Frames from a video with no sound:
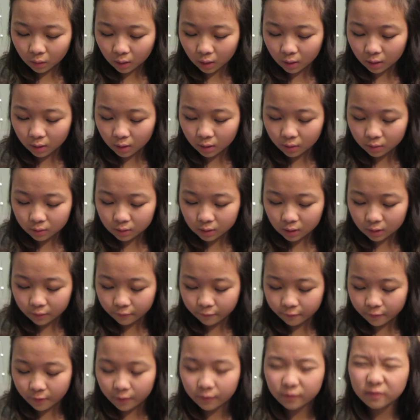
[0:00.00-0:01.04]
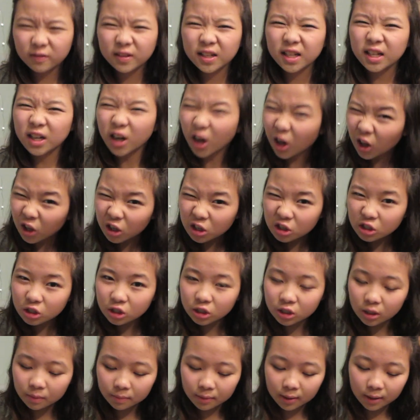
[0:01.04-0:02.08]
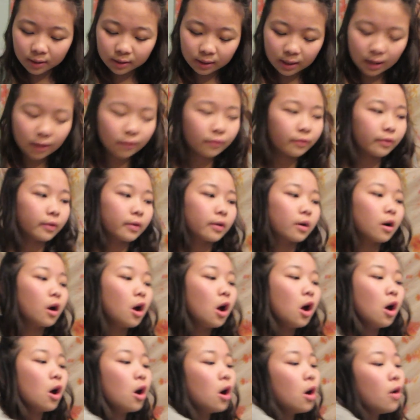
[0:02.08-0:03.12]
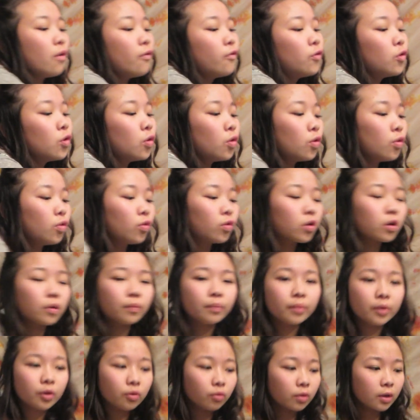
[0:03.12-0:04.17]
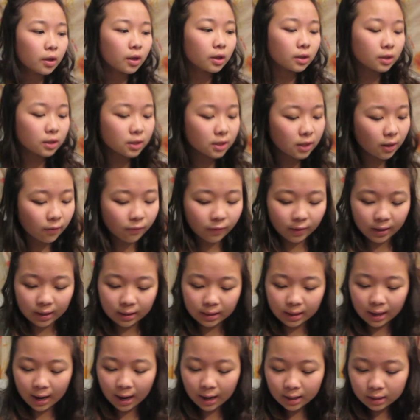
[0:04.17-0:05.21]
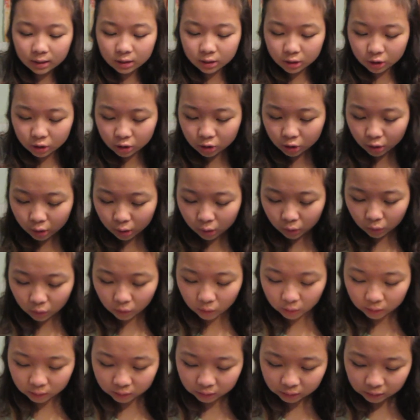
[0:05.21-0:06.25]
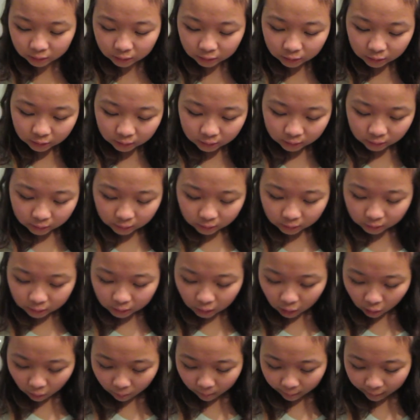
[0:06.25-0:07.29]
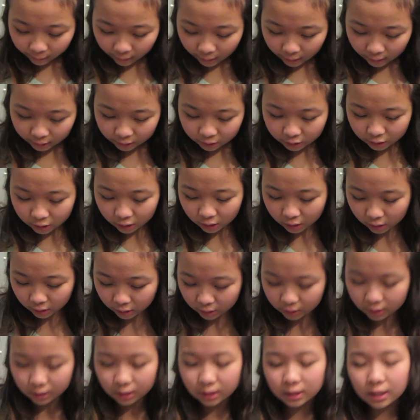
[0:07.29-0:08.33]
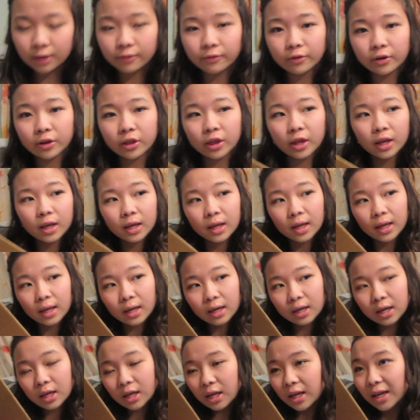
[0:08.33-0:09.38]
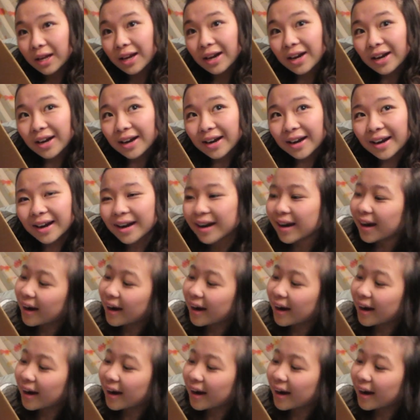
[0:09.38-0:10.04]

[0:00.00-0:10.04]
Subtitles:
I think it was like $50 or something like that for food or beauty and stuff like that. So, oh my gosh, this is everything in here.